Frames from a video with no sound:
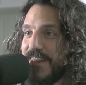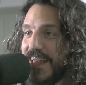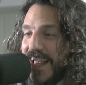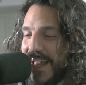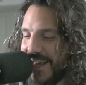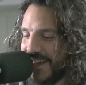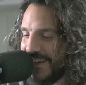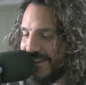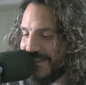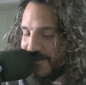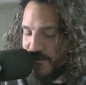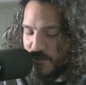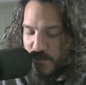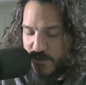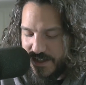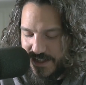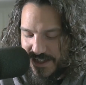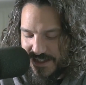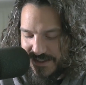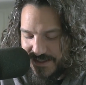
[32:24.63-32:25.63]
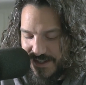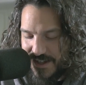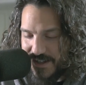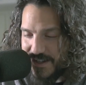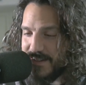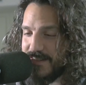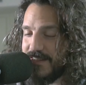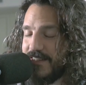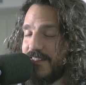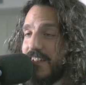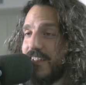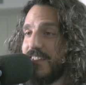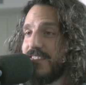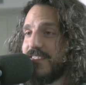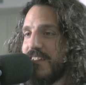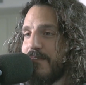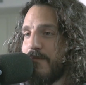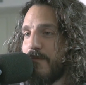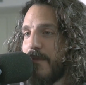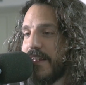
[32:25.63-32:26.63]
And what it does is
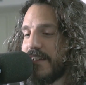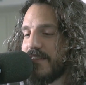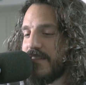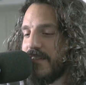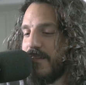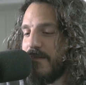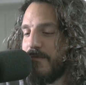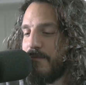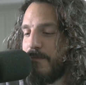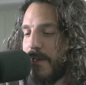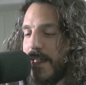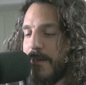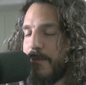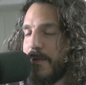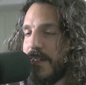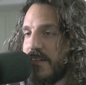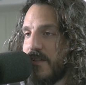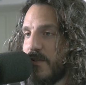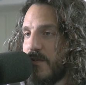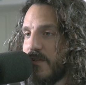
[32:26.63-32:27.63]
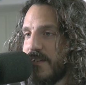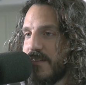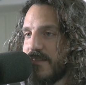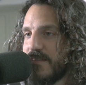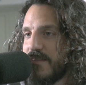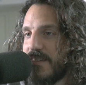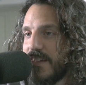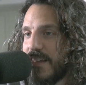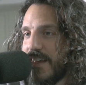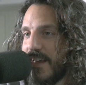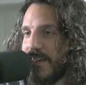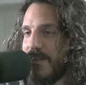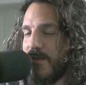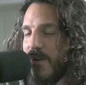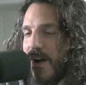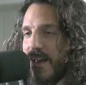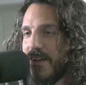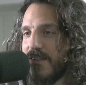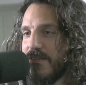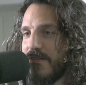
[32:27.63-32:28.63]
it makes a baby noise to get you
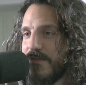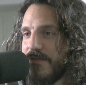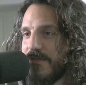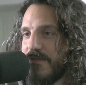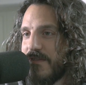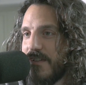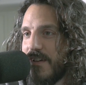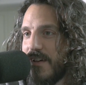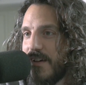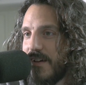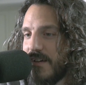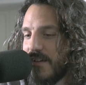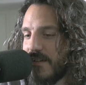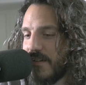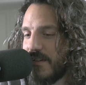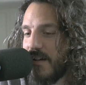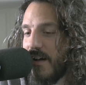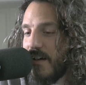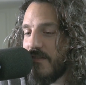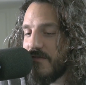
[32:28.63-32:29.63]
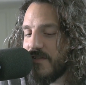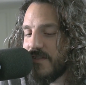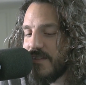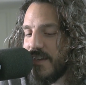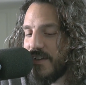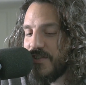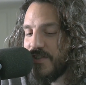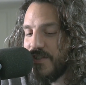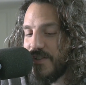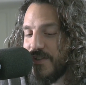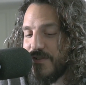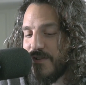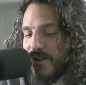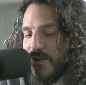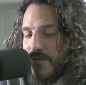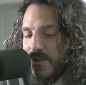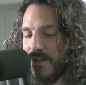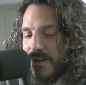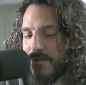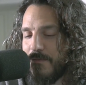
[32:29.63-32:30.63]
out of a conversation you
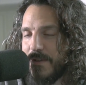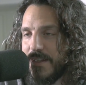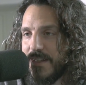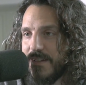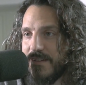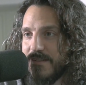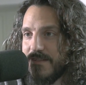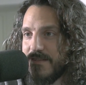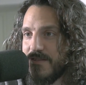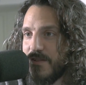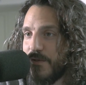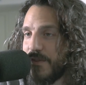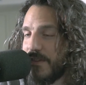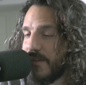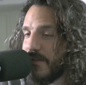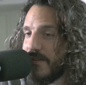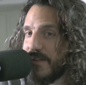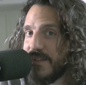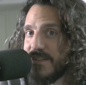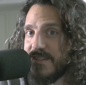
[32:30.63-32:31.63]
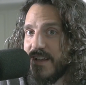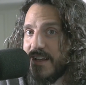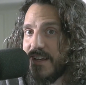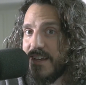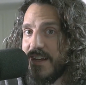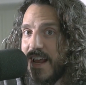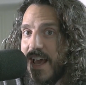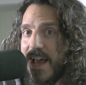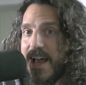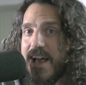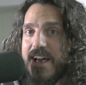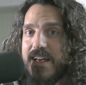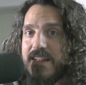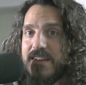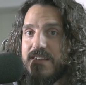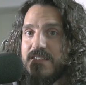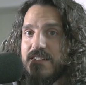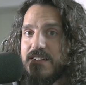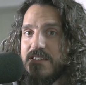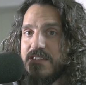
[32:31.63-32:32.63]
don't want to be in. So 30-second ad.